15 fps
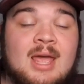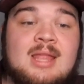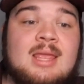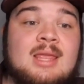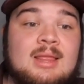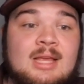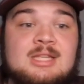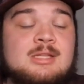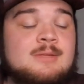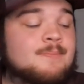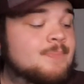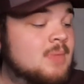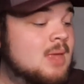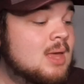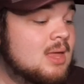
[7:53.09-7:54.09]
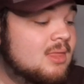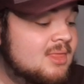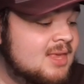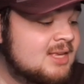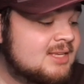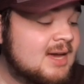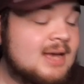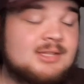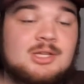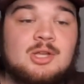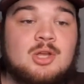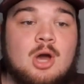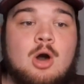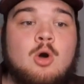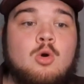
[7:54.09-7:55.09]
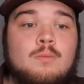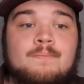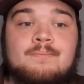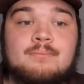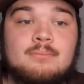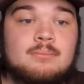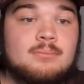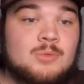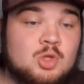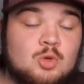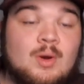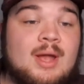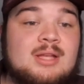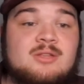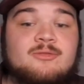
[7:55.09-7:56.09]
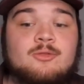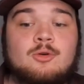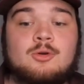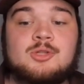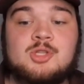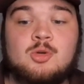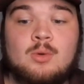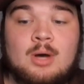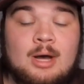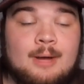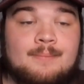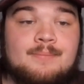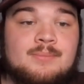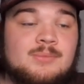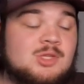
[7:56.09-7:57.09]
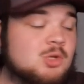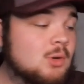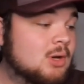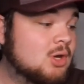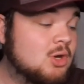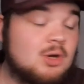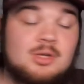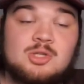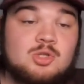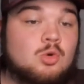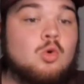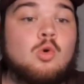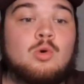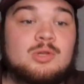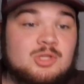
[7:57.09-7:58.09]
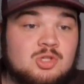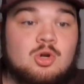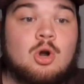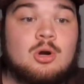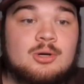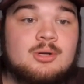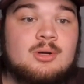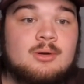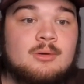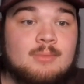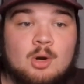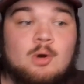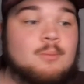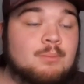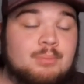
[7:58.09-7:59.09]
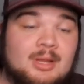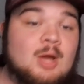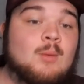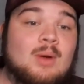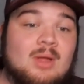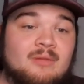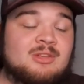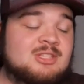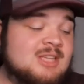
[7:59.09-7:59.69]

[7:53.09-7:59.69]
And listen, these guys could go transfer to a good school and start or play relevant